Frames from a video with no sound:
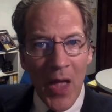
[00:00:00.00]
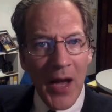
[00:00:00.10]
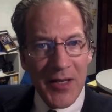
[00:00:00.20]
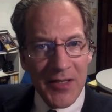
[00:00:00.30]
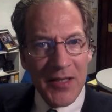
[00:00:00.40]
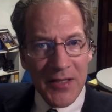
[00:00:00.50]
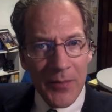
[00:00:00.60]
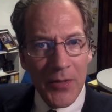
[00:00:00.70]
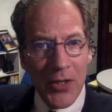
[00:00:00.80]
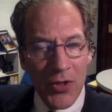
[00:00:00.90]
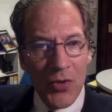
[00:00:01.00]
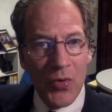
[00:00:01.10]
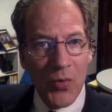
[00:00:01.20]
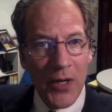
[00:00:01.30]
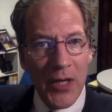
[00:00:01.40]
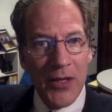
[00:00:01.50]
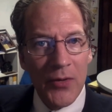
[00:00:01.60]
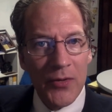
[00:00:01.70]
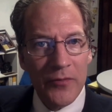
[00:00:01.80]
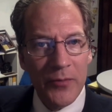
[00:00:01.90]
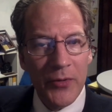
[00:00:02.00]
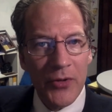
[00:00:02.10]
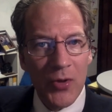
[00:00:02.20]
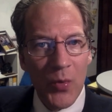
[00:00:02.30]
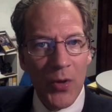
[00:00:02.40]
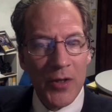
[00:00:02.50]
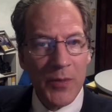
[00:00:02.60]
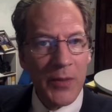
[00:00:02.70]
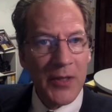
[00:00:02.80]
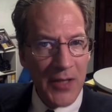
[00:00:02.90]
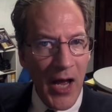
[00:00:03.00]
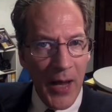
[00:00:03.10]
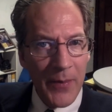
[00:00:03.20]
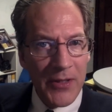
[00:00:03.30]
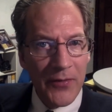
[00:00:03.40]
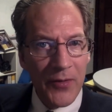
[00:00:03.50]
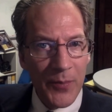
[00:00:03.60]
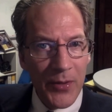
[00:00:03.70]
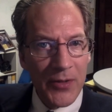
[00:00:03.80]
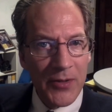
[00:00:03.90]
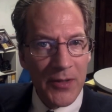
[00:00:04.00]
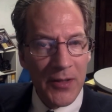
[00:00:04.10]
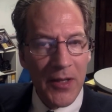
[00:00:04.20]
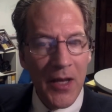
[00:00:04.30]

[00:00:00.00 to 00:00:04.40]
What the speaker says: I see something new in those familiar works because I'm a different person.